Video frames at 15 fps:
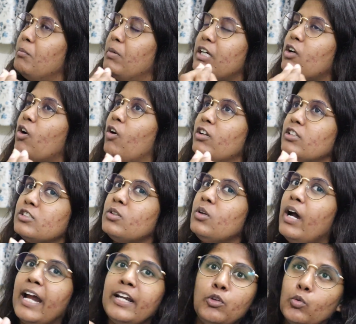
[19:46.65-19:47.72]
But
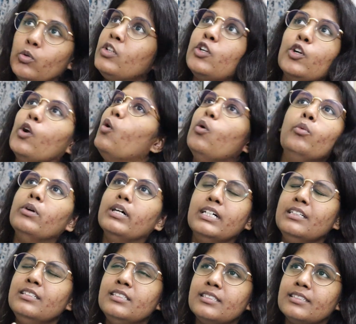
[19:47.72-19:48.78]
also, I don't know
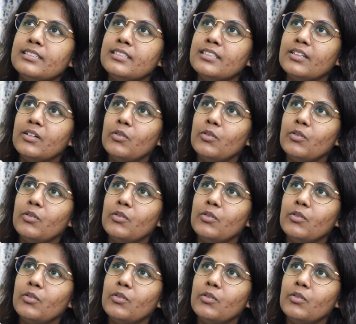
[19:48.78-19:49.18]
words